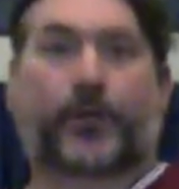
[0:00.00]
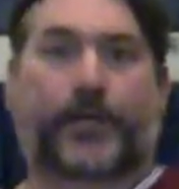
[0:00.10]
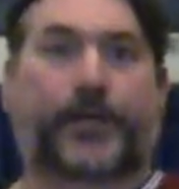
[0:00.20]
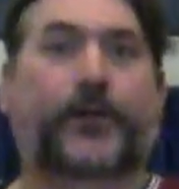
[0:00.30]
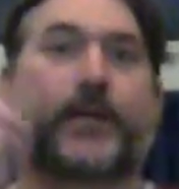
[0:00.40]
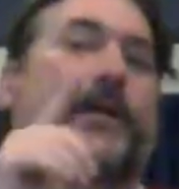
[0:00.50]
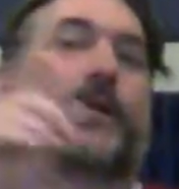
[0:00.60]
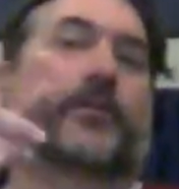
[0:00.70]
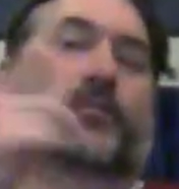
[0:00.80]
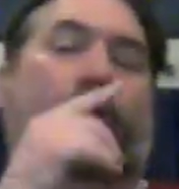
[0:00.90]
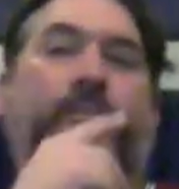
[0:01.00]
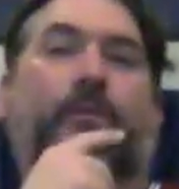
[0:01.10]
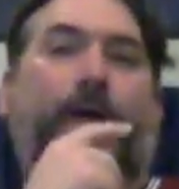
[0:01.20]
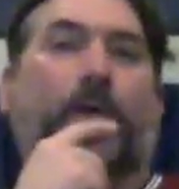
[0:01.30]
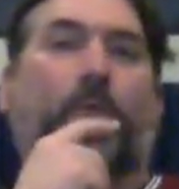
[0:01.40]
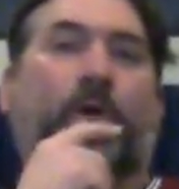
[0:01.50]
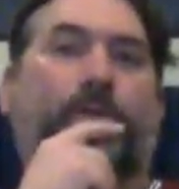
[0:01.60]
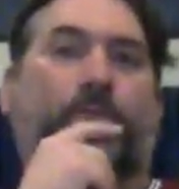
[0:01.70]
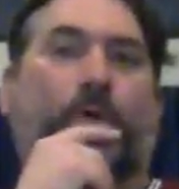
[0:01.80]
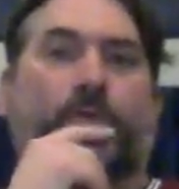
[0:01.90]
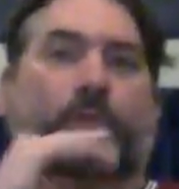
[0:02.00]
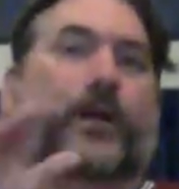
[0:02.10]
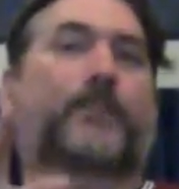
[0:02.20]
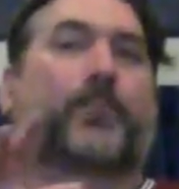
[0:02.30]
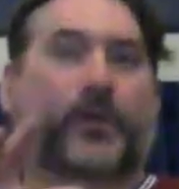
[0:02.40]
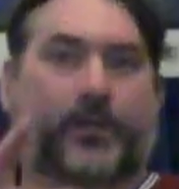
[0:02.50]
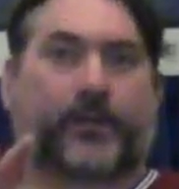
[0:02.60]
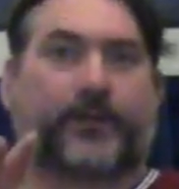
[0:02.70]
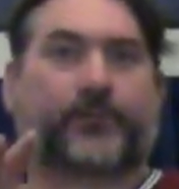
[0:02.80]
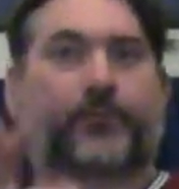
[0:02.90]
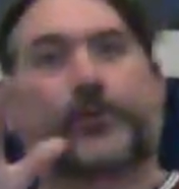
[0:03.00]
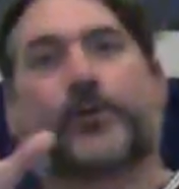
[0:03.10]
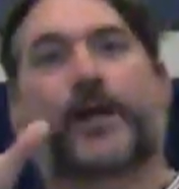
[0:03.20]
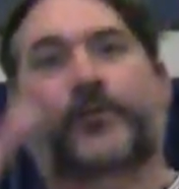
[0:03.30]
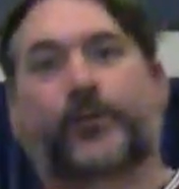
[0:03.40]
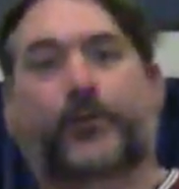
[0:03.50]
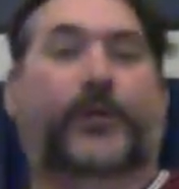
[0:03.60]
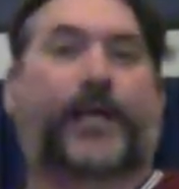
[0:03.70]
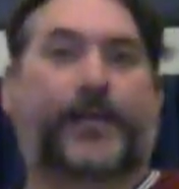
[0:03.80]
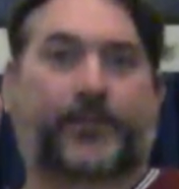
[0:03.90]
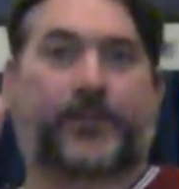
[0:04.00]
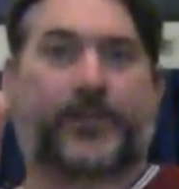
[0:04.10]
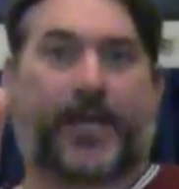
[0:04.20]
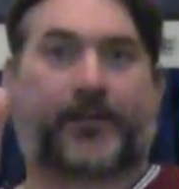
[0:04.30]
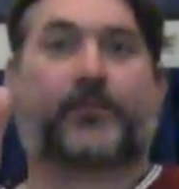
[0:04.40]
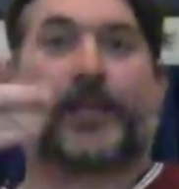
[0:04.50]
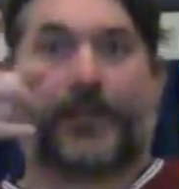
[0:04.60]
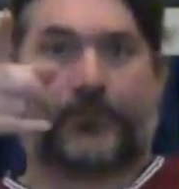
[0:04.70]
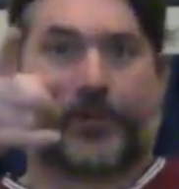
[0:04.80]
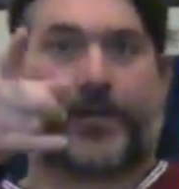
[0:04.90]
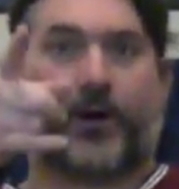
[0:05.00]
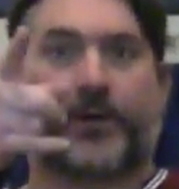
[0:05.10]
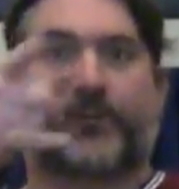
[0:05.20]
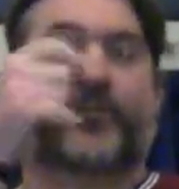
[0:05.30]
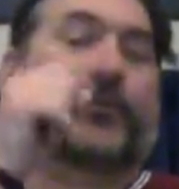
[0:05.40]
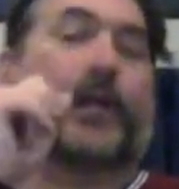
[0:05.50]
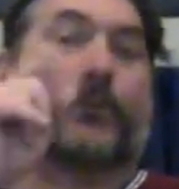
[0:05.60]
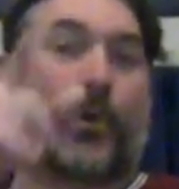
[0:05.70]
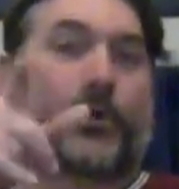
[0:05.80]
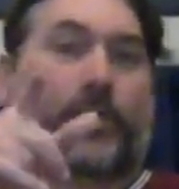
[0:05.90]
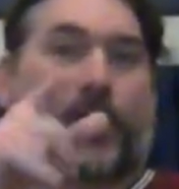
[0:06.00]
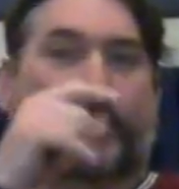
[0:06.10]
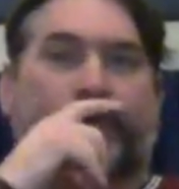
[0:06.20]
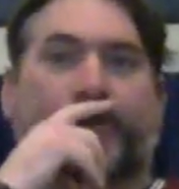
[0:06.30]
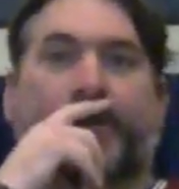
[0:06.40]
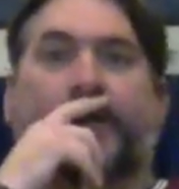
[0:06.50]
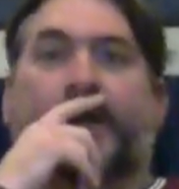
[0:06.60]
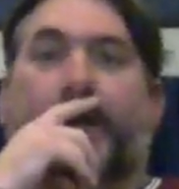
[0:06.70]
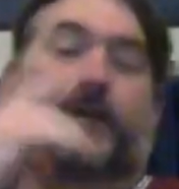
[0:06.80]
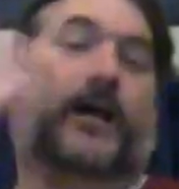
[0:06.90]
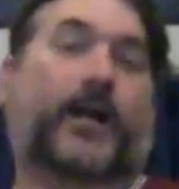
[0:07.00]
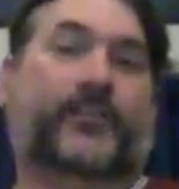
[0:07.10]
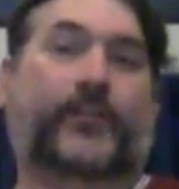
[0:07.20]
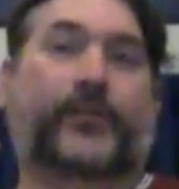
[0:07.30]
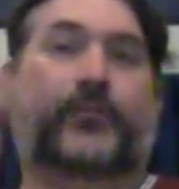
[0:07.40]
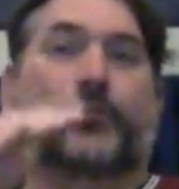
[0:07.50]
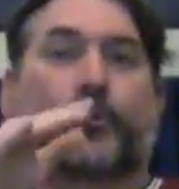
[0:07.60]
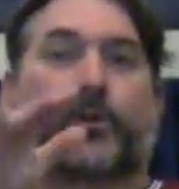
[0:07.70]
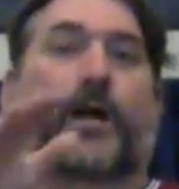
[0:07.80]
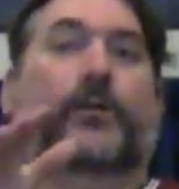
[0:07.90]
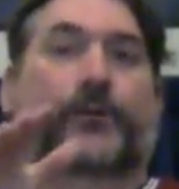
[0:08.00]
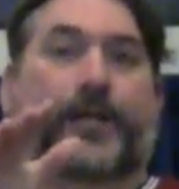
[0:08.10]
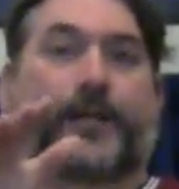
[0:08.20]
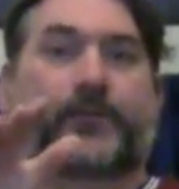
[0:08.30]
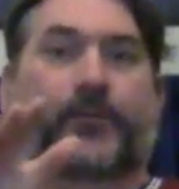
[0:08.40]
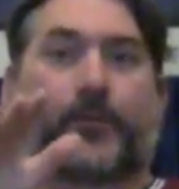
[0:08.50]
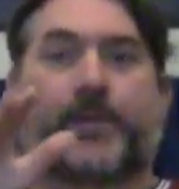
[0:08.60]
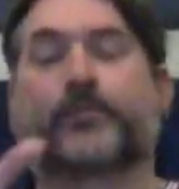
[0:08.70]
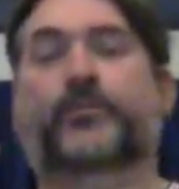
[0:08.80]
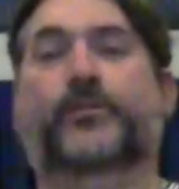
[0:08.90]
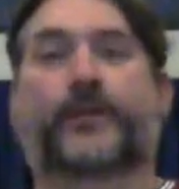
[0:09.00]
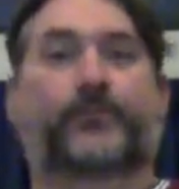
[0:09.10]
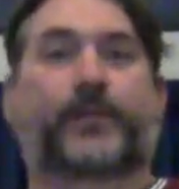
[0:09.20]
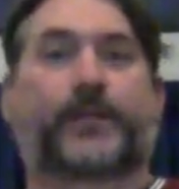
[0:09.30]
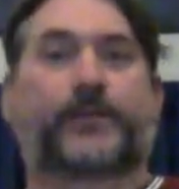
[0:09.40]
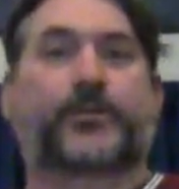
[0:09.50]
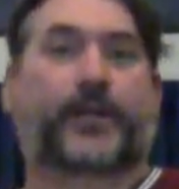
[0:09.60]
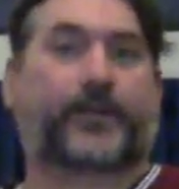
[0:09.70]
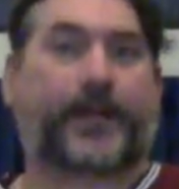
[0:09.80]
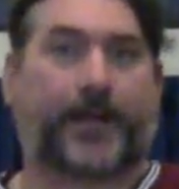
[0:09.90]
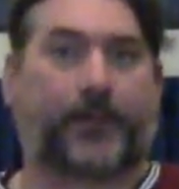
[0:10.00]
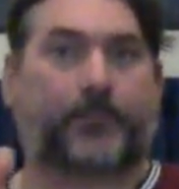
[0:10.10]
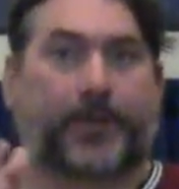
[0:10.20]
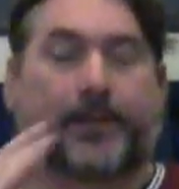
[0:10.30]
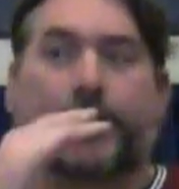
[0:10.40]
here. There's also that wonderful scrapbook you left of when you actually created the deck. Speaking of great artists and watercolors, and Constance, who colored it, so people should definitely check that out. But